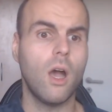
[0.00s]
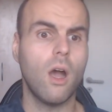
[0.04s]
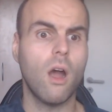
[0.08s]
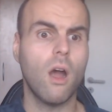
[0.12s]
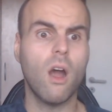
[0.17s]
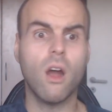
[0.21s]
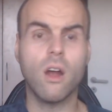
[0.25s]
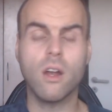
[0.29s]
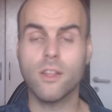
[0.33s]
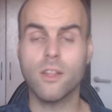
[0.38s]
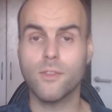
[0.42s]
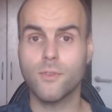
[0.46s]

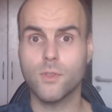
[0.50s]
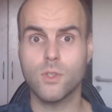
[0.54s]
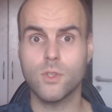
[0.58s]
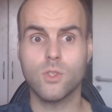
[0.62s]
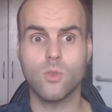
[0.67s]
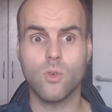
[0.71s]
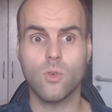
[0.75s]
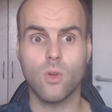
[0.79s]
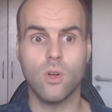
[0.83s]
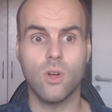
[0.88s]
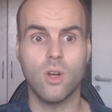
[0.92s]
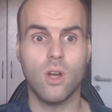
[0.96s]

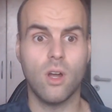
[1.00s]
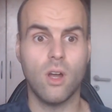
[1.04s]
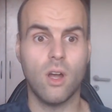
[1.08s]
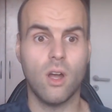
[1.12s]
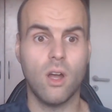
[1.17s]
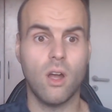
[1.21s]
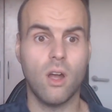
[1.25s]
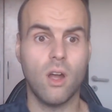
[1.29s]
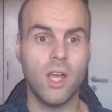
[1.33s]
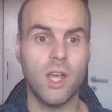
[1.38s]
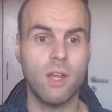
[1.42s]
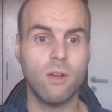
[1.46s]

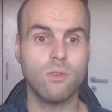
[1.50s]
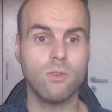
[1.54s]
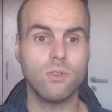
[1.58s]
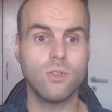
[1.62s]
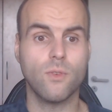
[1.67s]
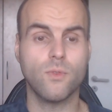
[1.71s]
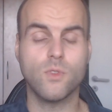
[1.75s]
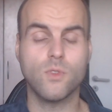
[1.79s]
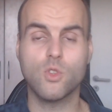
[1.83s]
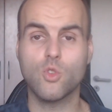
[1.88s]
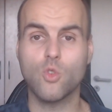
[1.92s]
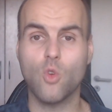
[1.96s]
Heroes
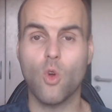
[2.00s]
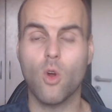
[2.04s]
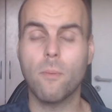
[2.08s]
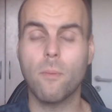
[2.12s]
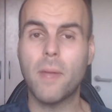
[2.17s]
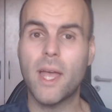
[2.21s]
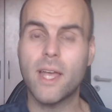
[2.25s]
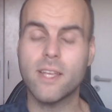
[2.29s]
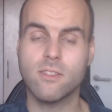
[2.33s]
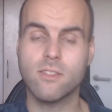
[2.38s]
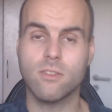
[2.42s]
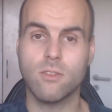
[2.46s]
of the Storm
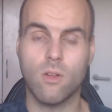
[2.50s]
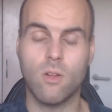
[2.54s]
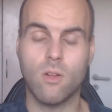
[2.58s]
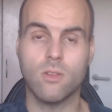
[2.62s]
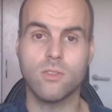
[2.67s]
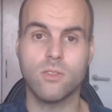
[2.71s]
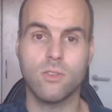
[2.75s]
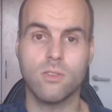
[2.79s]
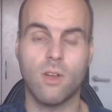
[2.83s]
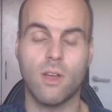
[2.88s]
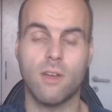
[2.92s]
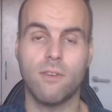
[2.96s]
has it
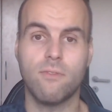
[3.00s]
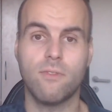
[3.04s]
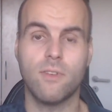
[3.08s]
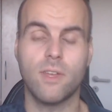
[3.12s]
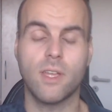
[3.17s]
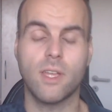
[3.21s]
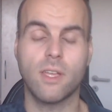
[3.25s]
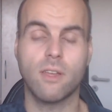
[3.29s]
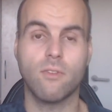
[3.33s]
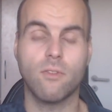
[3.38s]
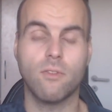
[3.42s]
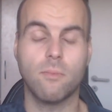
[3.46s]
also, I
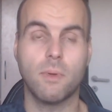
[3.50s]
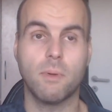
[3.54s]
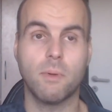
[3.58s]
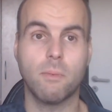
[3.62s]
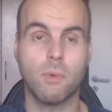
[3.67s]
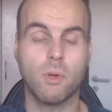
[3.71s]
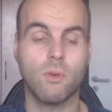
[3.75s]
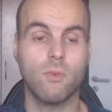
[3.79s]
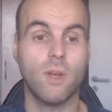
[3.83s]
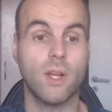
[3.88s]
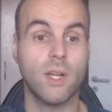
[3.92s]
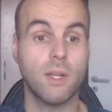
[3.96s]
think, if I remember
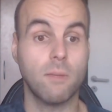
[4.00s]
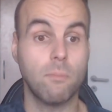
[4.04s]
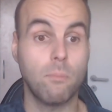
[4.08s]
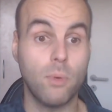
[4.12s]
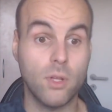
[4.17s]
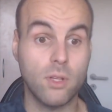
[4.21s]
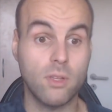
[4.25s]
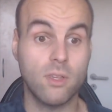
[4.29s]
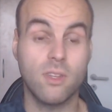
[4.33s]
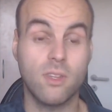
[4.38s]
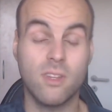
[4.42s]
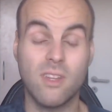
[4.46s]
correctly,
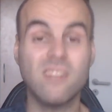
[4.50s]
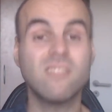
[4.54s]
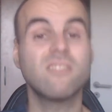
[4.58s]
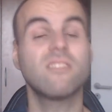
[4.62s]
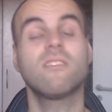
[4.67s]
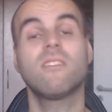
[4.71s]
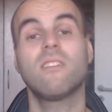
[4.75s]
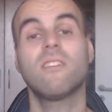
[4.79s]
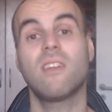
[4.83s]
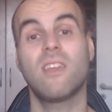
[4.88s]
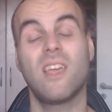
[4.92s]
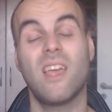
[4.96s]
but
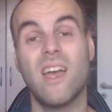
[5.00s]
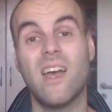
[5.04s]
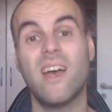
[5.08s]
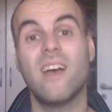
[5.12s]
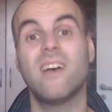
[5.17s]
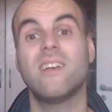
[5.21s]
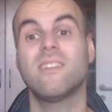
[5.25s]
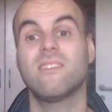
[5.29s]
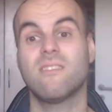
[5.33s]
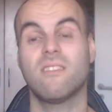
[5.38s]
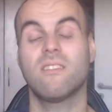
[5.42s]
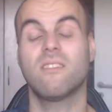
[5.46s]
Destiny
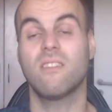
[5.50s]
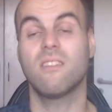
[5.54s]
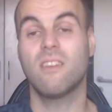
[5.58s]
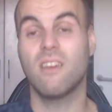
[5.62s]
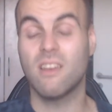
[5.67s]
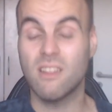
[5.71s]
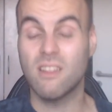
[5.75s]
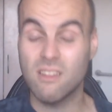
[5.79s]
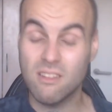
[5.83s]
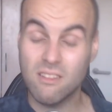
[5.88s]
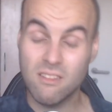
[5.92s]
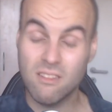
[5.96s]
has it
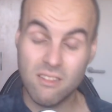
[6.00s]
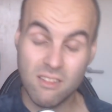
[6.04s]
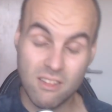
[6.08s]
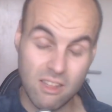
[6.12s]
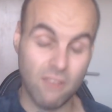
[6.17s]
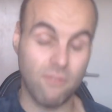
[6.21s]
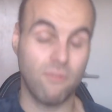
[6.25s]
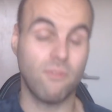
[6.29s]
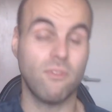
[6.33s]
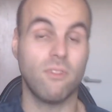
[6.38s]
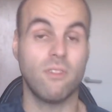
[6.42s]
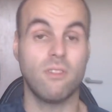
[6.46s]

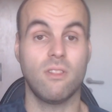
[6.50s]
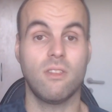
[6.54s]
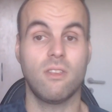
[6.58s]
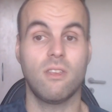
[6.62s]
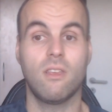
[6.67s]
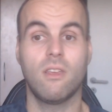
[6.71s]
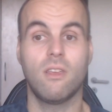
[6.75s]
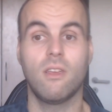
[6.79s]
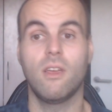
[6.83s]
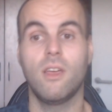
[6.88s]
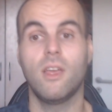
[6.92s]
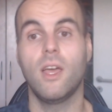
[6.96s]
definitely.
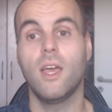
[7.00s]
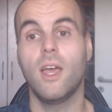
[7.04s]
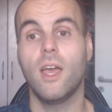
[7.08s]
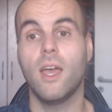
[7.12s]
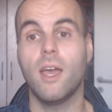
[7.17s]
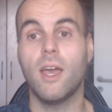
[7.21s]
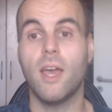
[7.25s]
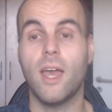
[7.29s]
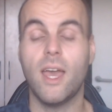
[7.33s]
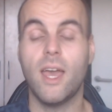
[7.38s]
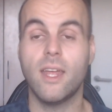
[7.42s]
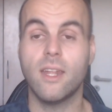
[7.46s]

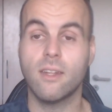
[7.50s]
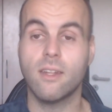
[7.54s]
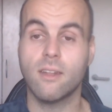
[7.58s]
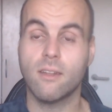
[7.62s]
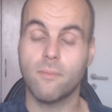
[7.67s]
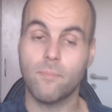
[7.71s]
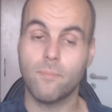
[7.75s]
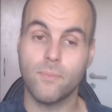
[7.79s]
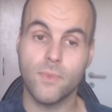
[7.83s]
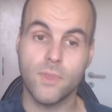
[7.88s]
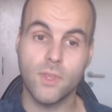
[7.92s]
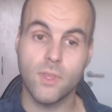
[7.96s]
And
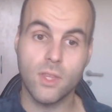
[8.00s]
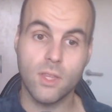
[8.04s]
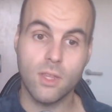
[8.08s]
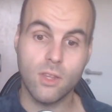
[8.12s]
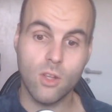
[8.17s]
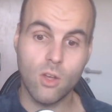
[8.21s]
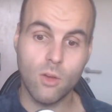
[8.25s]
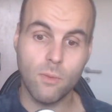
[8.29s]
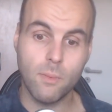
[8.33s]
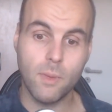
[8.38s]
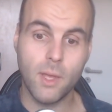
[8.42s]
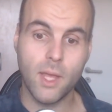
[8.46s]

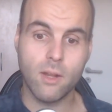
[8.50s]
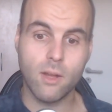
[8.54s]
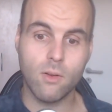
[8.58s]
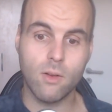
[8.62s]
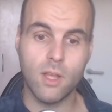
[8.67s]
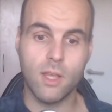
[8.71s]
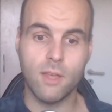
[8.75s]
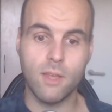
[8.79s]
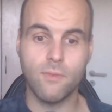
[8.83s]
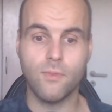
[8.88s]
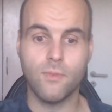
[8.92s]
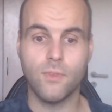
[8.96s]
no matter
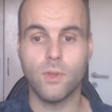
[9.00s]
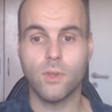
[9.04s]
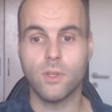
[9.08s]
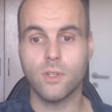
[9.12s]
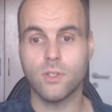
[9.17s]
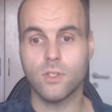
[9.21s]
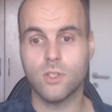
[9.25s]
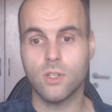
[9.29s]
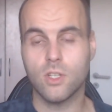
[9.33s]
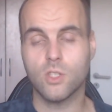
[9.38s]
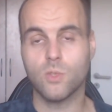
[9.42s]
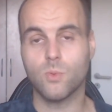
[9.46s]
if you can
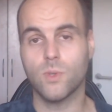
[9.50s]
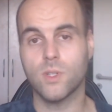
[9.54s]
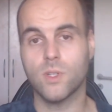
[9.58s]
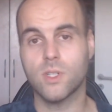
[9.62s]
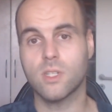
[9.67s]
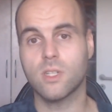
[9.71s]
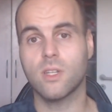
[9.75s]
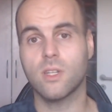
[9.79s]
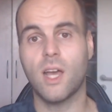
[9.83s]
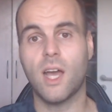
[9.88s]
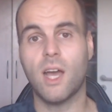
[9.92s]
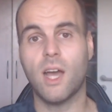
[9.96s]
just
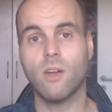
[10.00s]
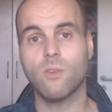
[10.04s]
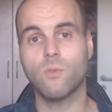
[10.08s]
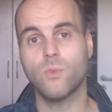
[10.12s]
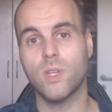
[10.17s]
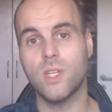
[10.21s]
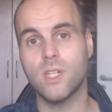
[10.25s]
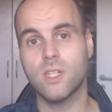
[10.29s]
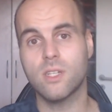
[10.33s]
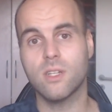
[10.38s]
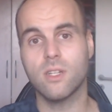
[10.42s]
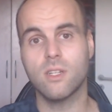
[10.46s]
switch out
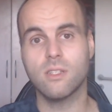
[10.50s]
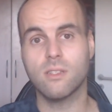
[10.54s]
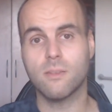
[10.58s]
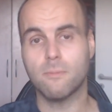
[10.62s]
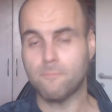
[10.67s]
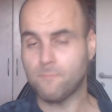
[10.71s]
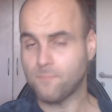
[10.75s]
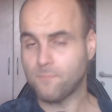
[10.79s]
regions,